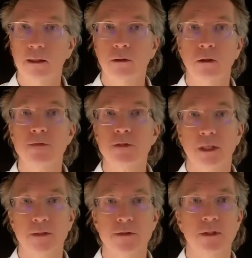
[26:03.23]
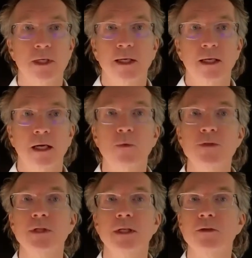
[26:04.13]
go of sex. I
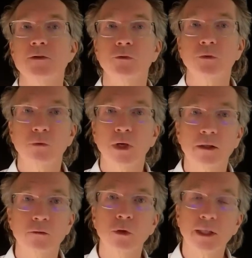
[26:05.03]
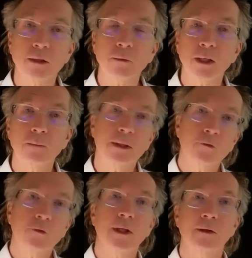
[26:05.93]
wasn't that interested in rock and roll anyway, but I
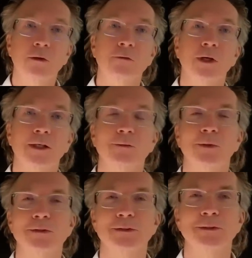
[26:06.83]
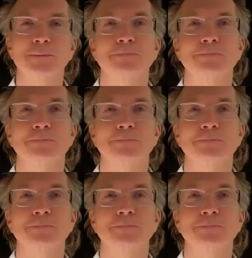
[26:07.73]
was letting go of rock and roll too.